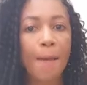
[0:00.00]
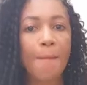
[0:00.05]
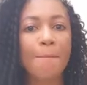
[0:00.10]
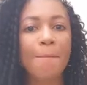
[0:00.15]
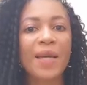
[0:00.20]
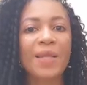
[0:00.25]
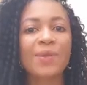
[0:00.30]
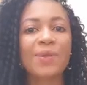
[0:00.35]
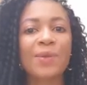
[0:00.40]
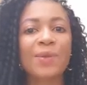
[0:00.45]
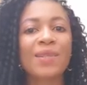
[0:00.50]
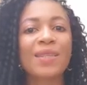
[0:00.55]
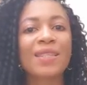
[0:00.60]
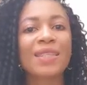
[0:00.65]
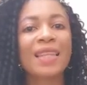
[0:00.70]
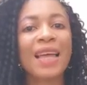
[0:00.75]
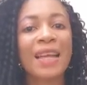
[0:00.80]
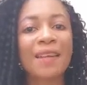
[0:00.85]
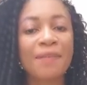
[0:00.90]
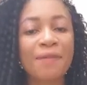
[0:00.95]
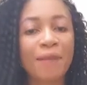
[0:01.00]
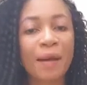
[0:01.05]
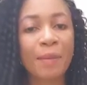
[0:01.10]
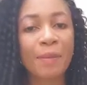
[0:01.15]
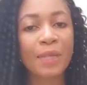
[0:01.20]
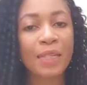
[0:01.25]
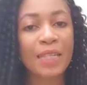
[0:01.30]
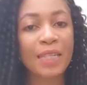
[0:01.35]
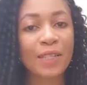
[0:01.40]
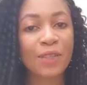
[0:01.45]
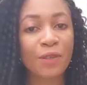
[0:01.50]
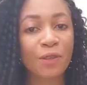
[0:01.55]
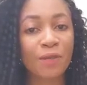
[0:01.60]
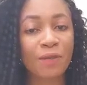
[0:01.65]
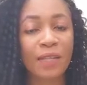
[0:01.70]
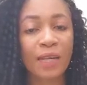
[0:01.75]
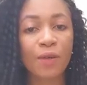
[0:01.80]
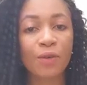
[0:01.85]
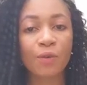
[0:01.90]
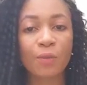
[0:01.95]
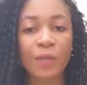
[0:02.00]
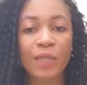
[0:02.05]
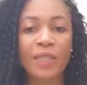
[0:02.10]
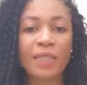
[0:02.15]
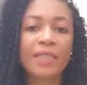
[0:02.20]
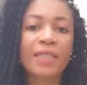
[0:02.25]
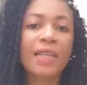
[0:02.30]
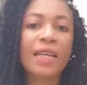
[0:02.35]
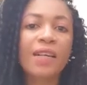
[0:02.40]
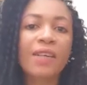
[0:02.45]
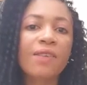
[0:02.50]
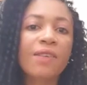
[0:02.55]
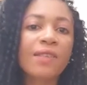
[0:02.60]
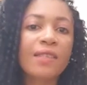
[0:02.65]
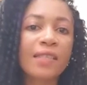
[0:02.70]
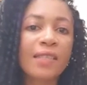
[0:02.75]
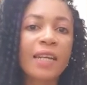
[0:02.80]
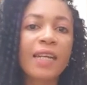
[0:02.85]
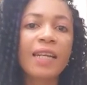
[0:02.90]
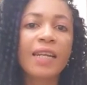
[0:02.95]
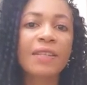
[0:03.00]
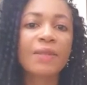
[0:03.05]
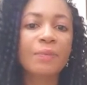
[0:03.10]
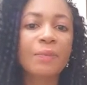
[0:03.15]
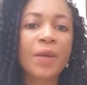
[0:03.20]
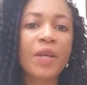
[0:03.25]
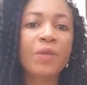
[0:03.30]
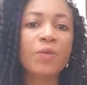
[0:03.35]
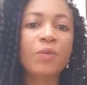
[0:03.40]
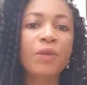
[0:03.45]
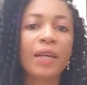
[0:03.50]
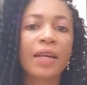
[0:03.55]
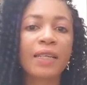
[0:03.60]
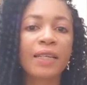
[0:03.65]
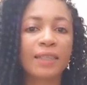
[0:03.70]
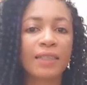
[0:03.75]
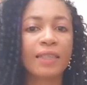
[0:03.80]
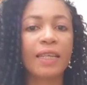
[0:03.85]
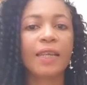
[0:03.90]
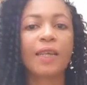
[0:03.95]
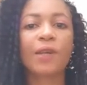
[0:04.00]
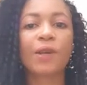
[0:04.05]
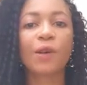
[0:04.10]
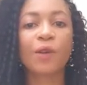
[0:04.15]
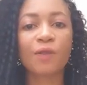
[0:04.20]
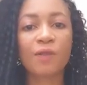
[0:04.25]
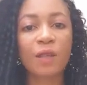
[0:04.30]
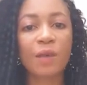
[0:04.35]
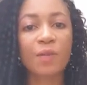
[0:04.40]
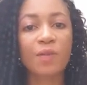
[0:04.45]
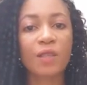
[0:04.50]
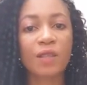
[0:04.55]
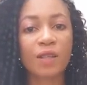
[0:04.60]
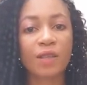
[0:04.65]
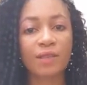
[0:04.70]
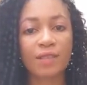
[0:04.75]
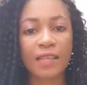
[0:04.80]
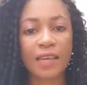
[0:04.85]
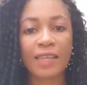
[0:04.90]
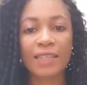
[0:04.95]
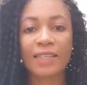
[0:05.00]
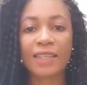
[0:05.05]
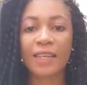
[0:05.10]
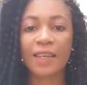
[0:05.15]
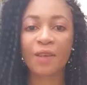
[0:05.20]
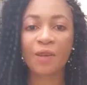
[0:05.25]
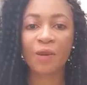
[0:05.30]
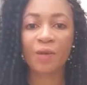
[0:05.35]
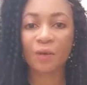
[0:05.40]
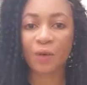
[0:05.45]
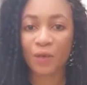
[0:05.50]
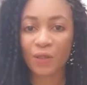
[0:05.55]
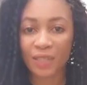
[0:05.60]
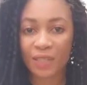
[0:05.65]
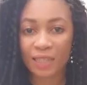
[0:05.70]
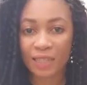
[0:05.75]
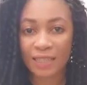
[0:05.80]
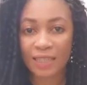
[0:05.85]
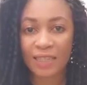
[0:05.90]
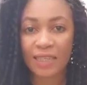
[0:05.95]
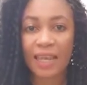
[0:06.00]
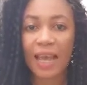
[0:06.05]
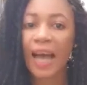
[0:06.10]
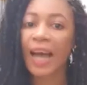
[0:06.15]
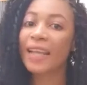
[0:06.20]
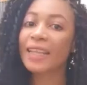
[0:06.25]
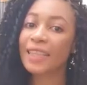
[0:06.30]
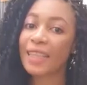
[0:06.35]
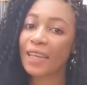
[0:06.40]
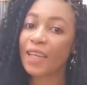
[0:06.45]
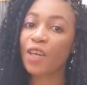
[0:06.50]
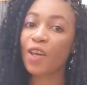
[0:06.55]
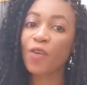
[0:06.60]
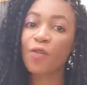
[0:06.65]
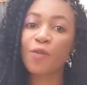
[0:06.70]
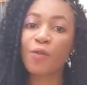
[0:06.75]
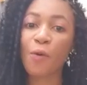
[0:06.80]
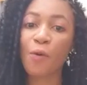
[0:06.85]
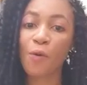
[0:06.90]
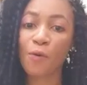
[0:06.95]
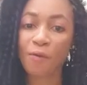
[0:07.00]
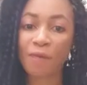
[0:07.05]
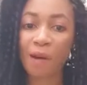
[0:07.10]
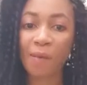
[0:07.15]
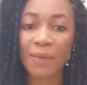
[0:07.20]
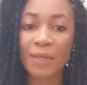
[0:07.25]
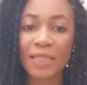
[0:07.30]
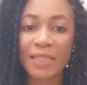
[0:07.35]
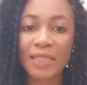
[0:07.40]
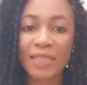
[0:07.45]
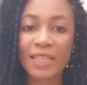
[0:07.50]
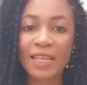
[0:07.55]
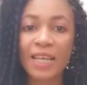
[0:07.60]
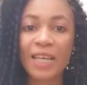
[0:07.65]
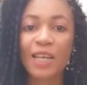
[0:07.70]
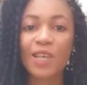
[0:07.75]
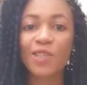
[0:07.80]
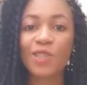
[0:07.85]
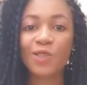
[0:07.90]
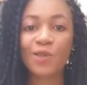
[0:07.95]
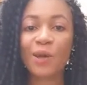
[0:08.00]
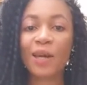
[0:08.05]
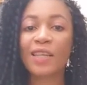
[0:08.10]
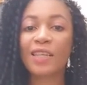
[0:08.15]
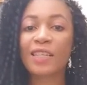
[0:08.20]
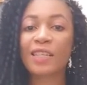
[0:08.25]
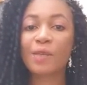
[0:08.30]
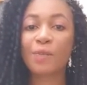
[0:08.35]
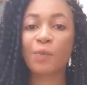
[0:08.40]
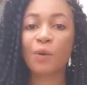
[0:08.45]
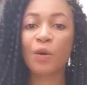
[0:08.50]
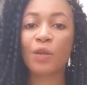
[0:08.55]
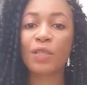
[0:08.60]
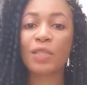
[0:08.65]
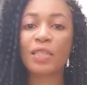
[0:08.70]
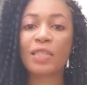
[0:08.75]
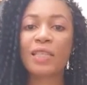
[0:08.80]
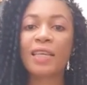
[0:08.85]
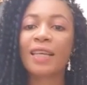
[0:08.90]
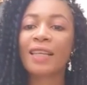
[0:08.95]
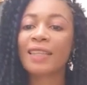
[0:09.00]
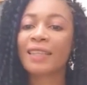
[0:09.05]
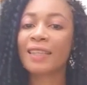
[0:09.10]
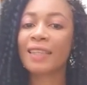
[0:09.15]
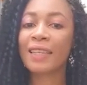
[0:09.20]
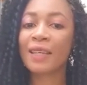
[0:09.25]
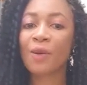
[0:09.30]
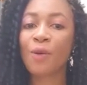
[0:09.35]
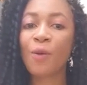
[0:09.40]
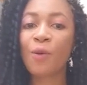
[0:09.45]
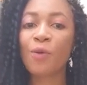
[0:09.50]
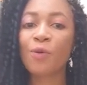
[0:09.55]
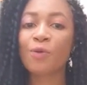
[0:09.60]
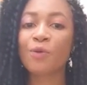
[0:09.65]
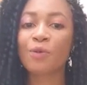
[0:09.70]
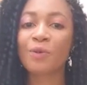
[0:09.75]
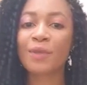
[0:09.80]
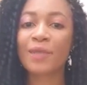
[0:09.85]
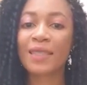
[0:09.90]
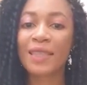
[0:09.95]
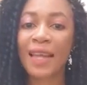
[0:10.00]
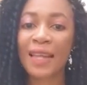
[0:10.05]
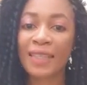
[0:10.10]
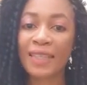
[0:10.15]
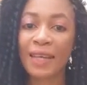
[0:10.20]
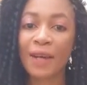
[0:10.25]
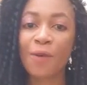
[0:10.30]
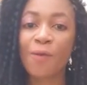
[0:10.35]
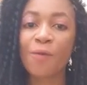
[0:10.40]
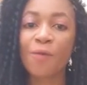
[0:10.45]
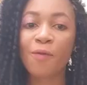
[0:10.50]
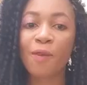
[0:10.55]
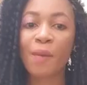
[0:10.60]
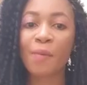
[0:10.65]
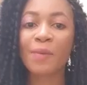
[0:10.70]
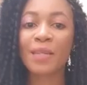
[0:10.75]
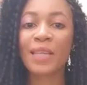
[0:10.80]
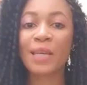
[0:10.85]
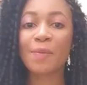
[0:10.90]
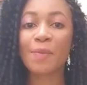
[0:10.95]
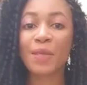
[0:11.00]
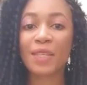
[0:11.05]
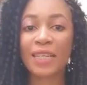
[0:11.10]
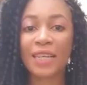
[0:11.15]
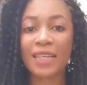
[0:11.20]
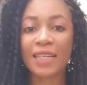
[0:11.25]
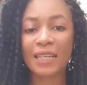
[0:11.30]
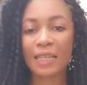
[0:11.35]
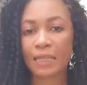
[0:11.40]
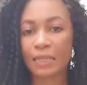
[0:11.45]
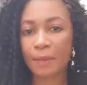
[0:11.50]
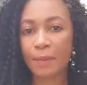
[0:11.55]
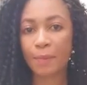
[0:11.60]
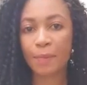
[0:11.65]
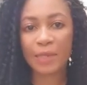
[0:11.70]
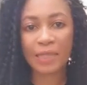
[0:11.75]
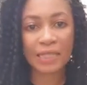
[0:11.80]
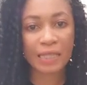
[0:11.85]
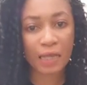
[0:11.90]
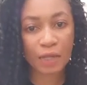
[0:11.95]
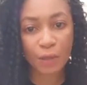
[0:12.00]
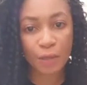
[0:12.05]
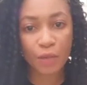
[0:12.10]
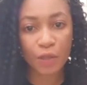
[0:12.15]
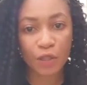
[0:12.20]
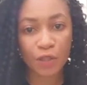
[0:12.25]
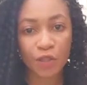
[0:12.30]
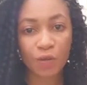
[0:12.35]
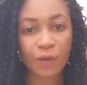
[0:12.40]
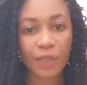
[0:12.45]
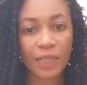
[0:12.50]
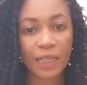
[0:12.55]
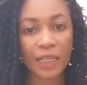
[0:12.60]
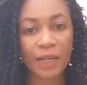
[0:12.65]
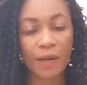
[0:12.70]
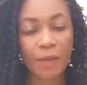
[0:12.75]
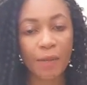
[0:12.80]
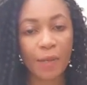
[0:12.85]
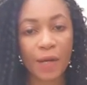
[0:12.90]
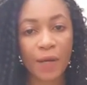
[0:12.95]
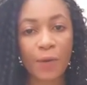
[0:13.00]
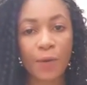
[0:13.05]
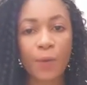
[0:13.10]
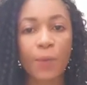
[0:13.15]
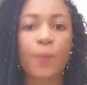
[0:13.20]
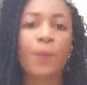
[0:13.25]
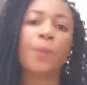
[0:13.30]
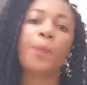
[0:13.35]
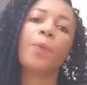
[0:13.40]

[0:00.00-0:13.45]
but to start families of their own because they are considered as men who can take care of themselves and take care of others and take care of a whole family. So at this point, they go to start their own family immediately. It's a big celebration when they come back home.